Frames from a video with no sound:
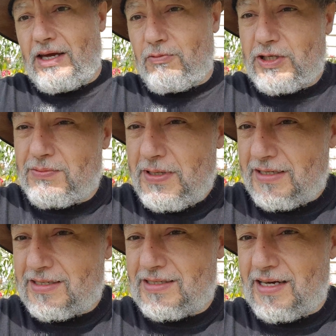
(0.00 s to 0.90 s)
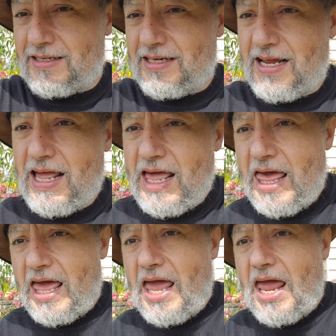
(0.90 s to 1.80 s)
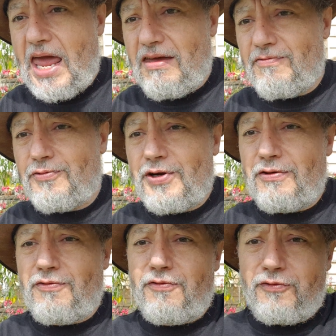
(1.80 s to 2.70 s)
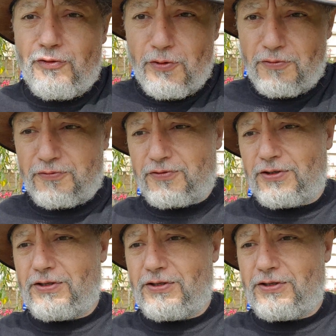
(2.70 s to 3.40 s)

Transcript: which means that every 4th